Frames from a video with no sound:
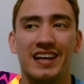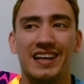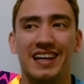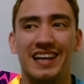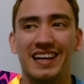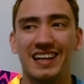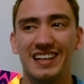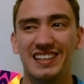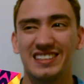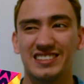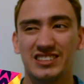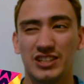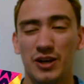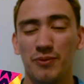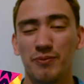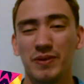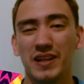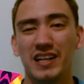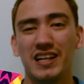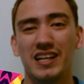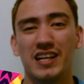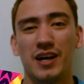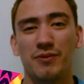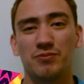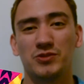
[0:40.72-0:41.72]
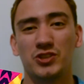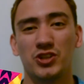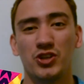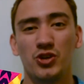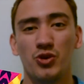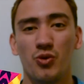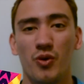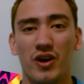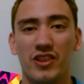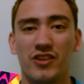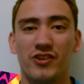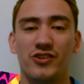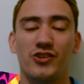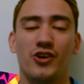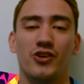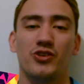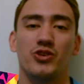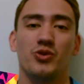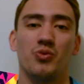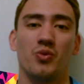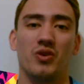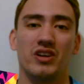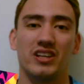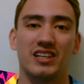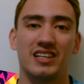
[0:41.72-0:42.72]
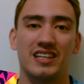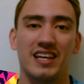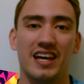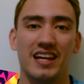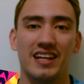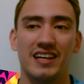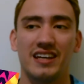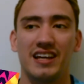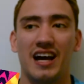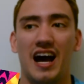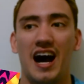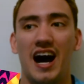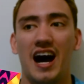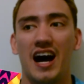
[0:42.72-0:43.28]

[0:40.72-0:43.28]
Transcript: It is completely up to you whether or not you want to get it.